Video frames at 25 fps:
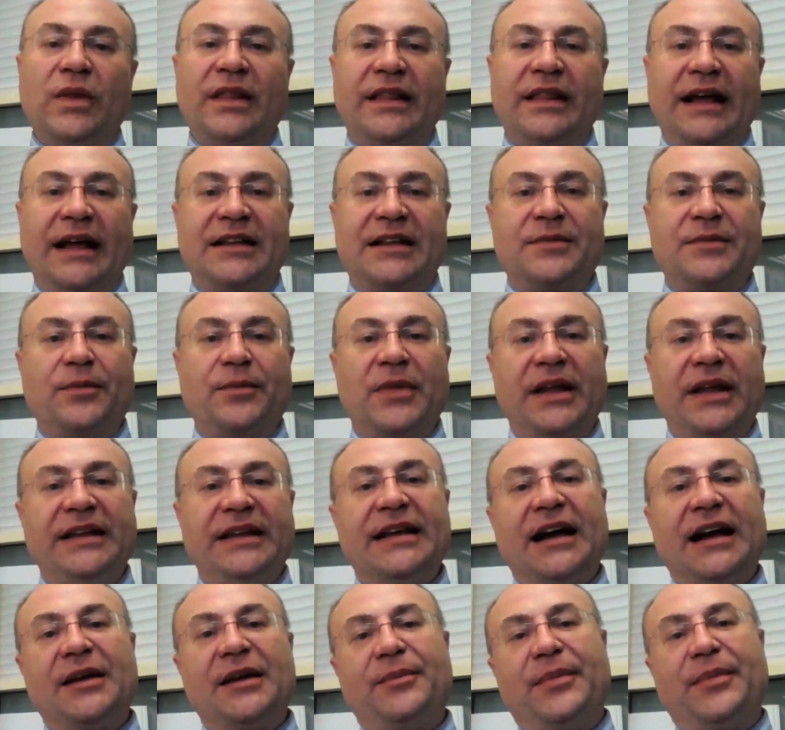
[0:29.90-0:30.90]
that
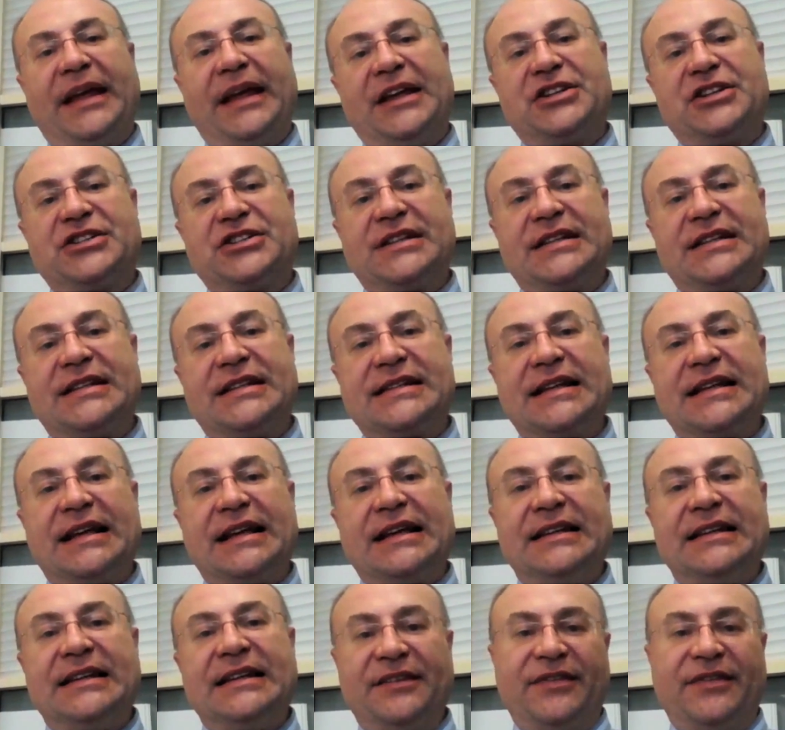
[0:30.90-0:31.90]
young patients
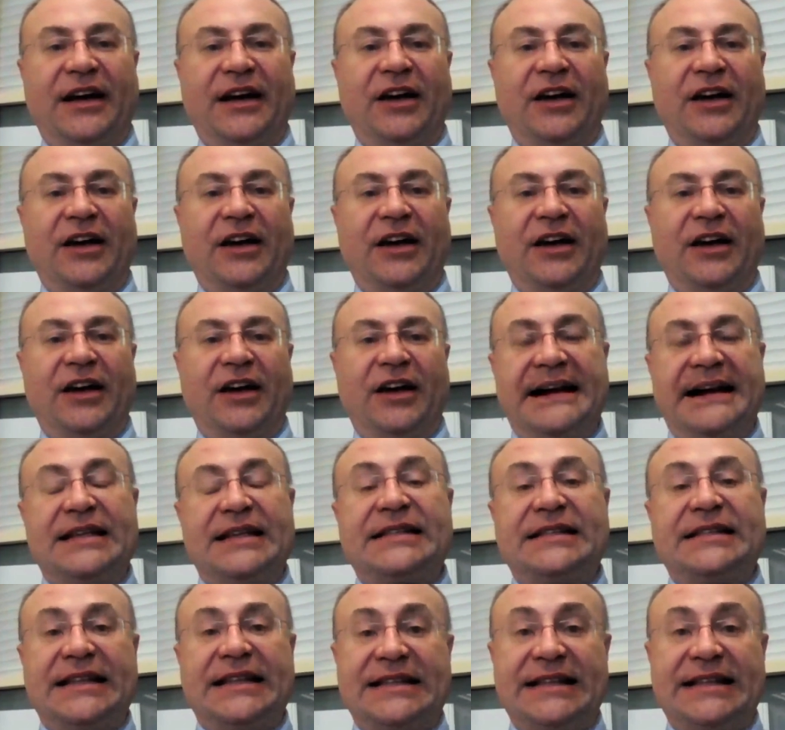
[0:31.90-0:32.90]
develop
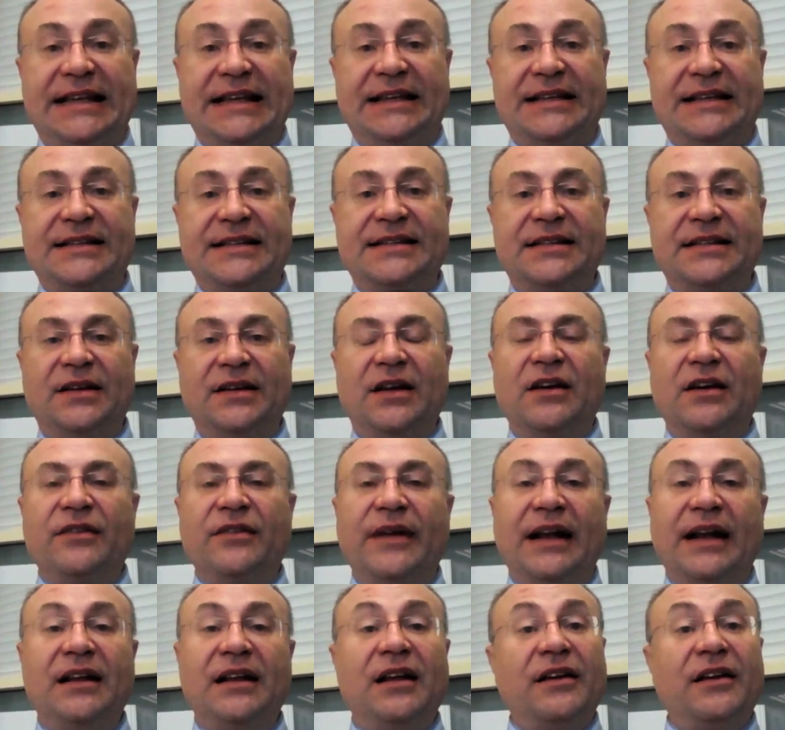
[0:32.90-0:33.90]
this disease?
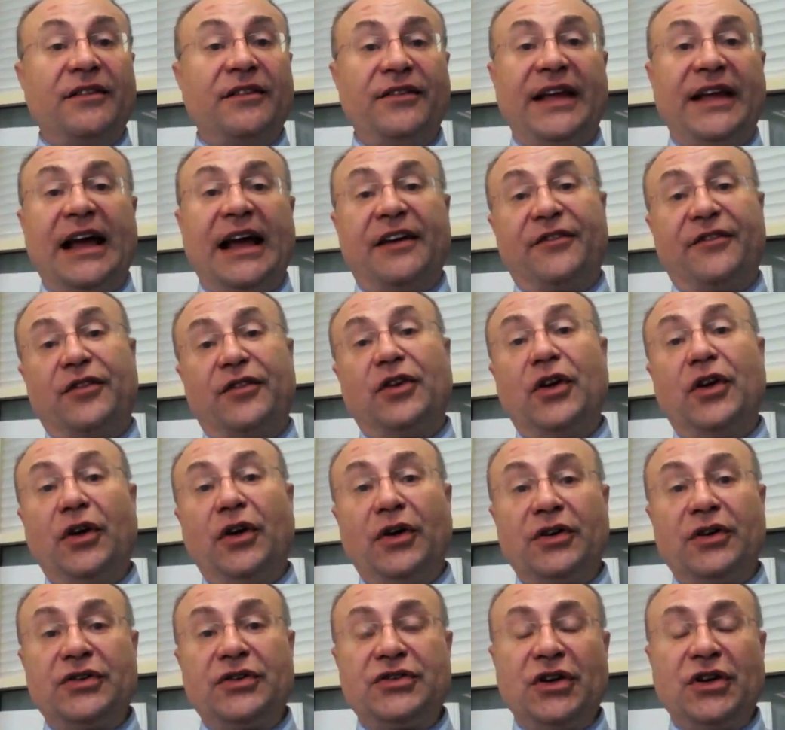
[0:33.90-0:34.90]
Well, we have
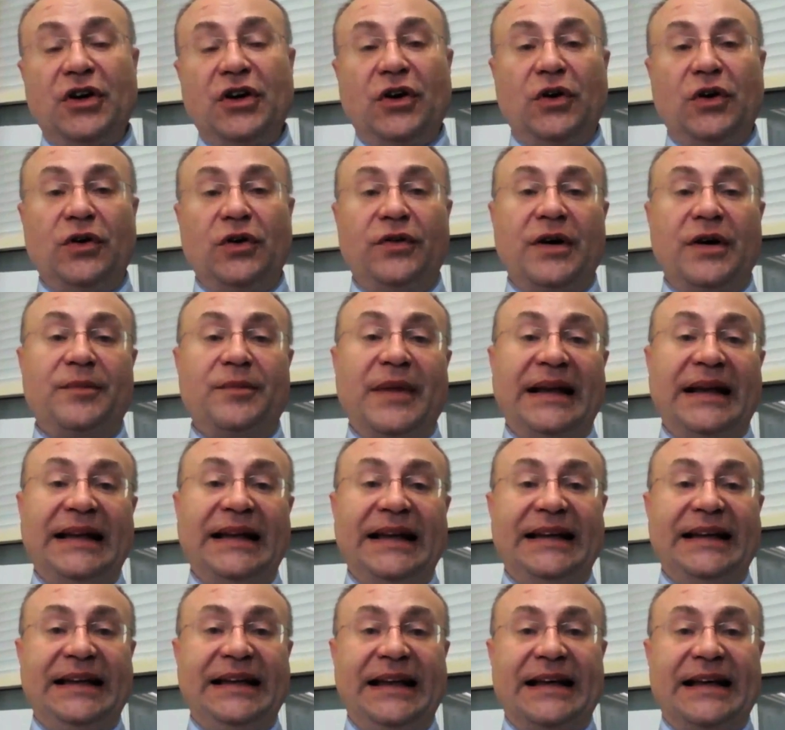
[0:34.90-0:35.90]
learned over
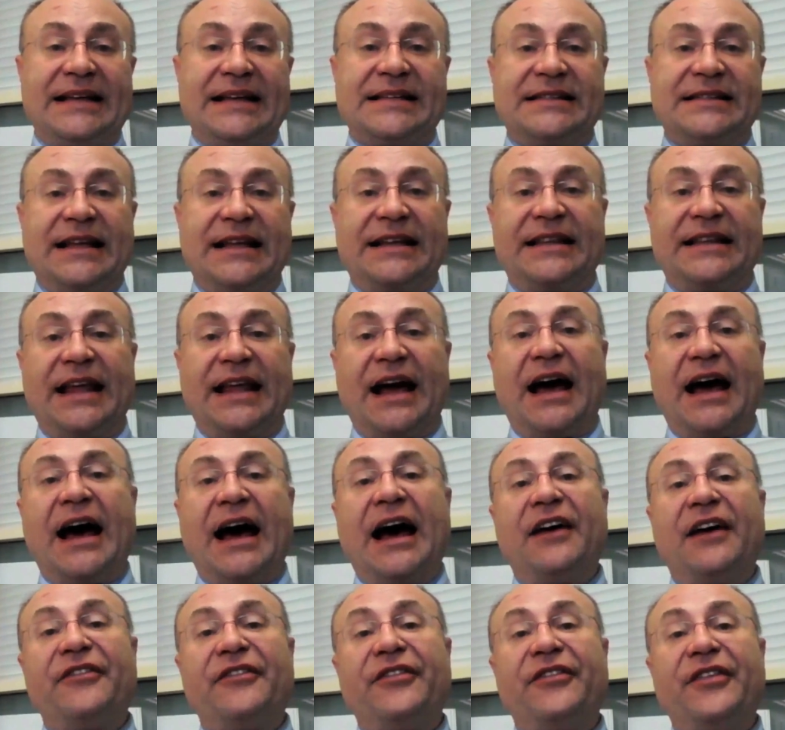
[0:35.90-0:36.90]
many years that there
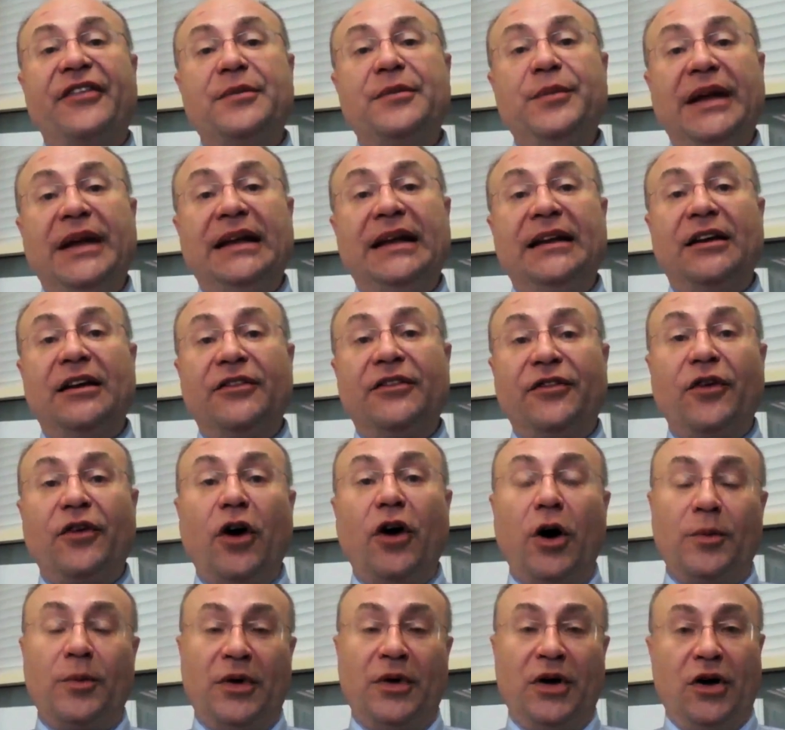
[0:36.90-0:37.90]
are familial
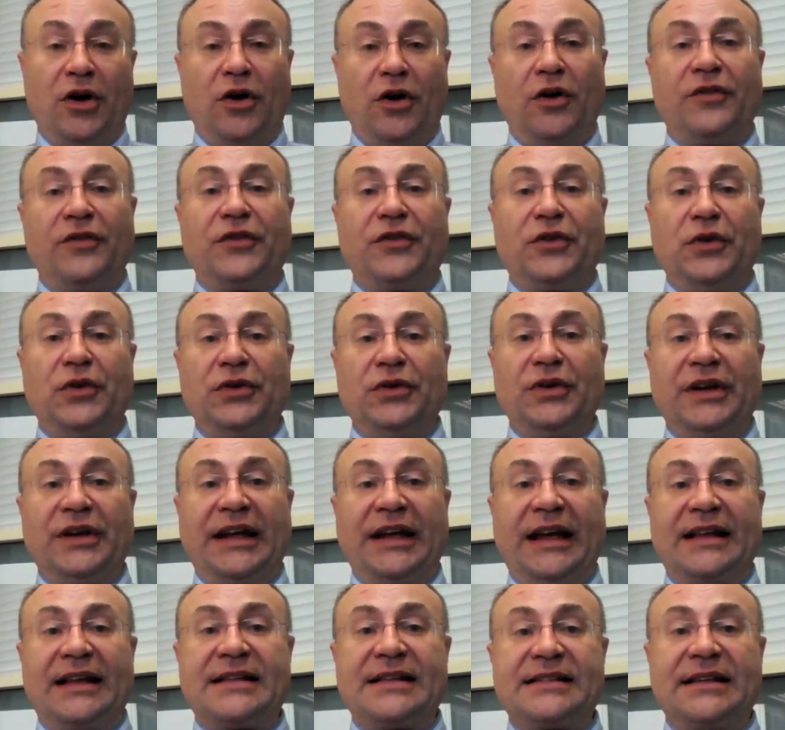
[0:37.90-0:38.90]
forms of colon
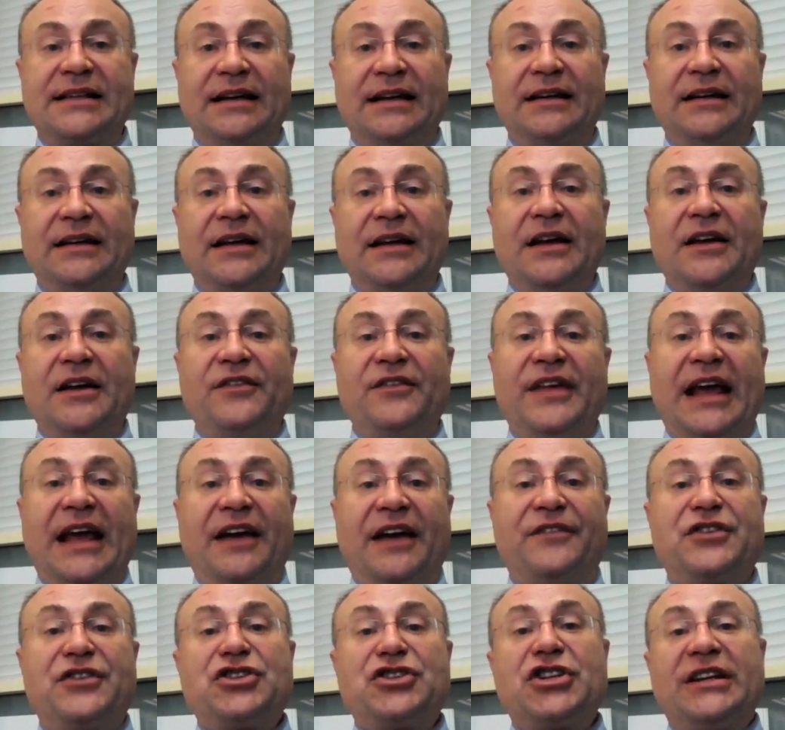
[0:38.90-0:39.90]
cancer. We
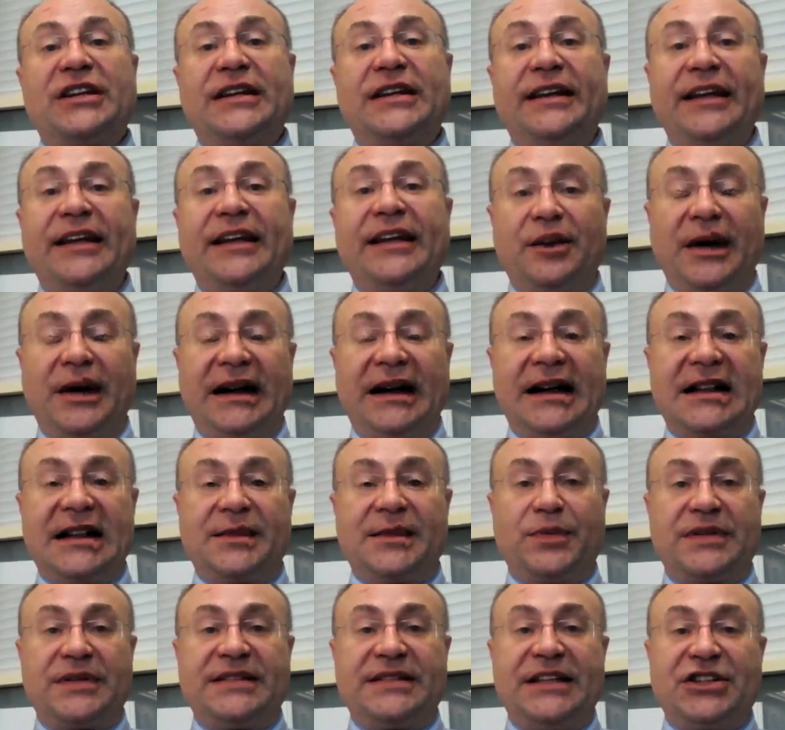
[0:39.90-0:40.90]
have genetic
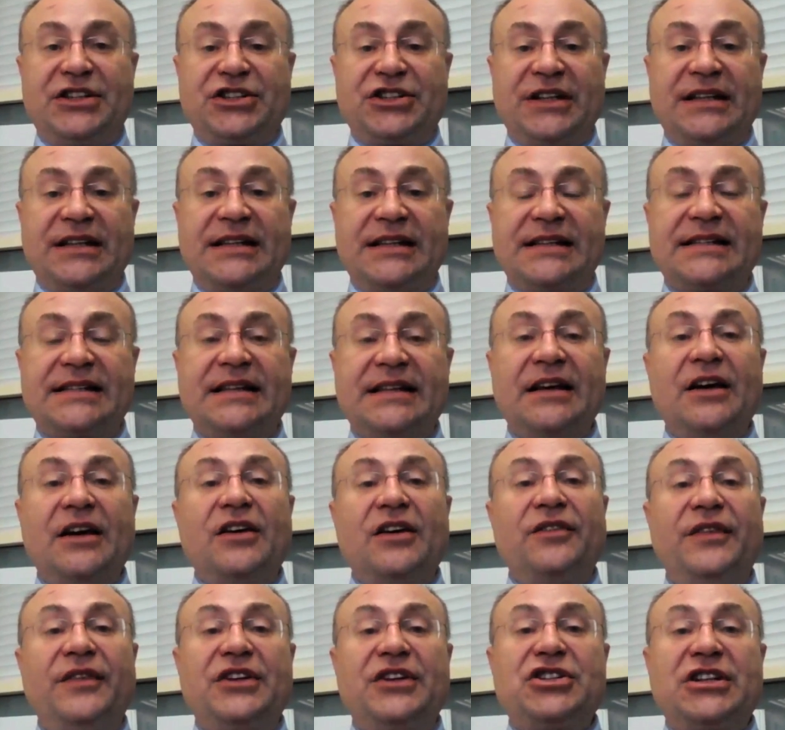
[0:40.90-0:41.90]
predispositions
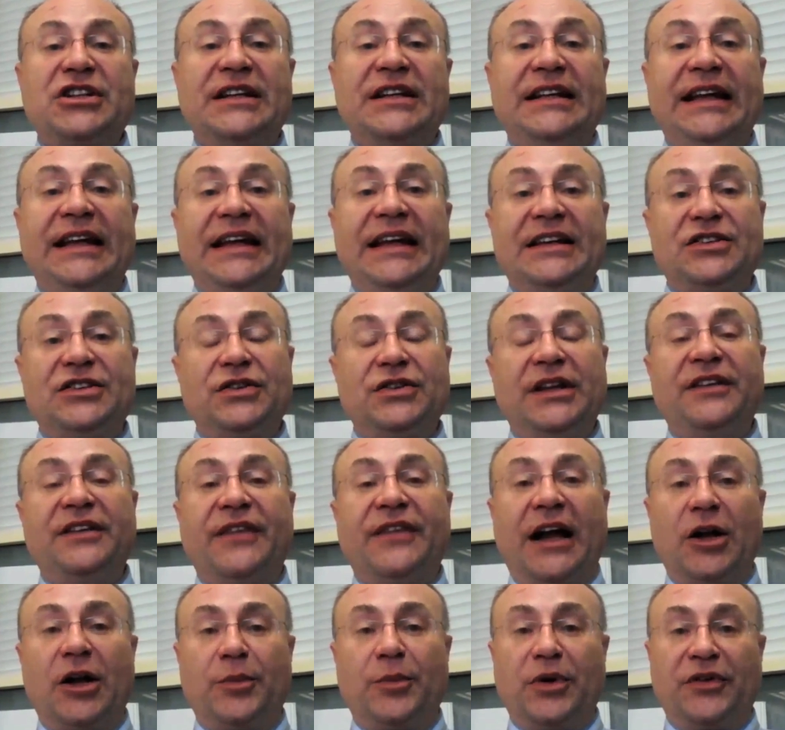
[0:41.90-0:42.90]
which lead to
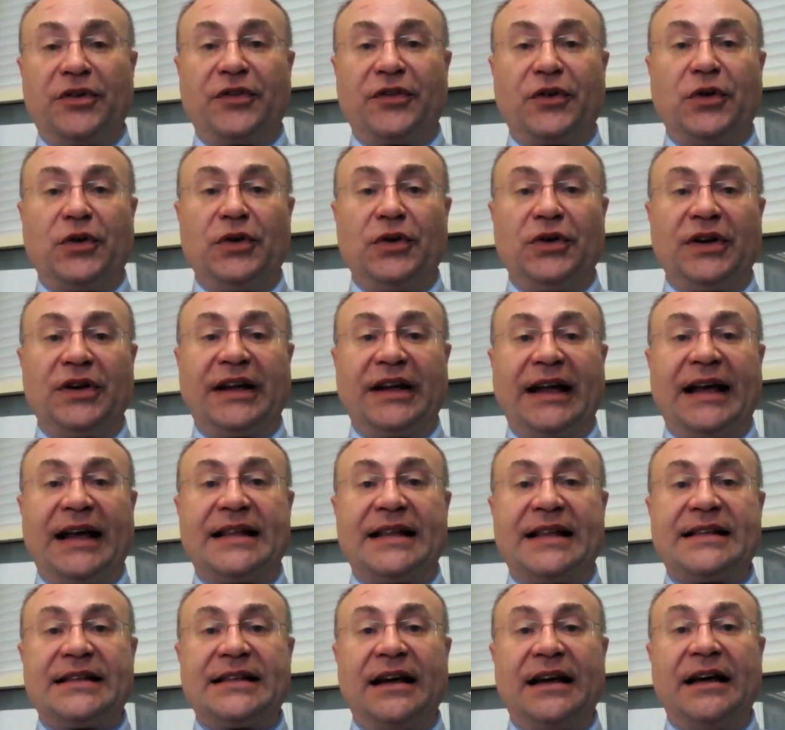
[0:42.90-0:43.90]
development of colon
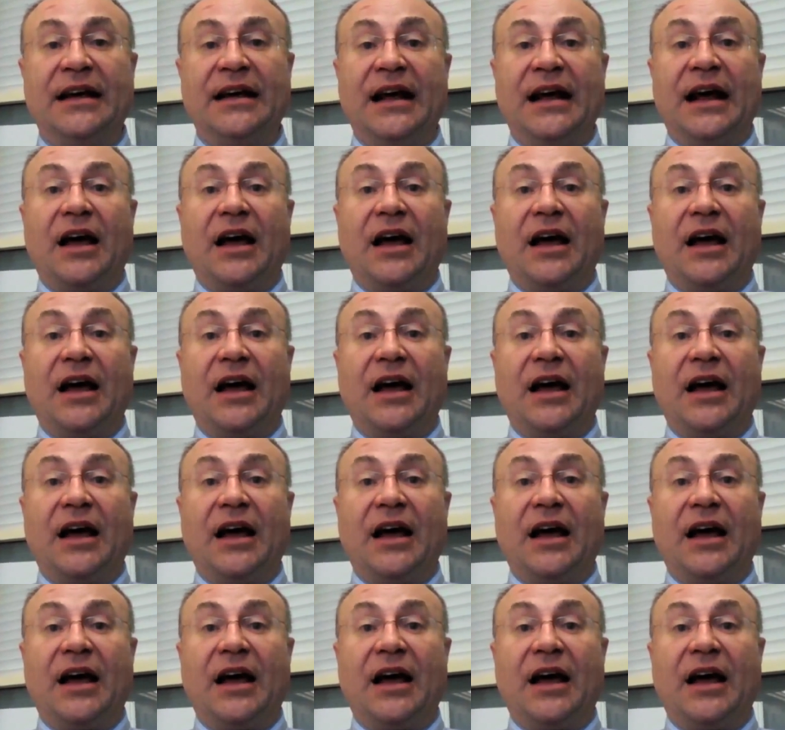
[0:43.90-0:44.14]
cancer